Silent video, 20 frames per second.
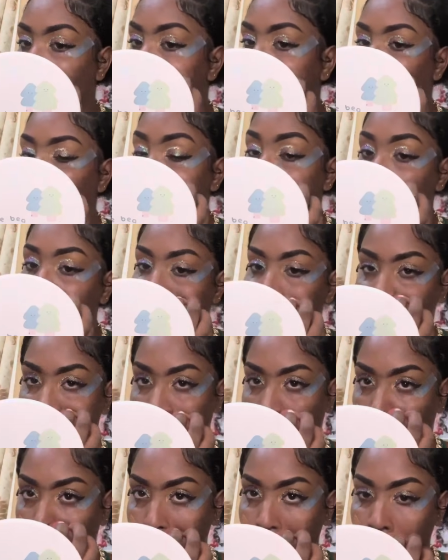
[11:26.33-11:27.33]
have blame
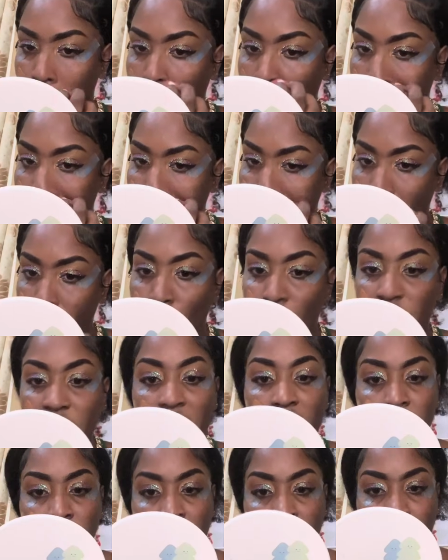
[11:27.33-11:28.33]
everybody but
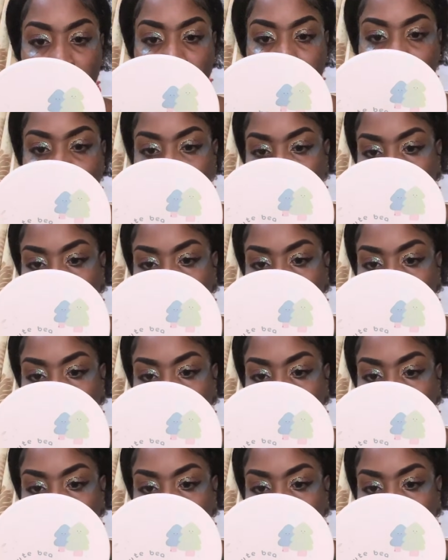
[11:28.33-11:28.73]
her man.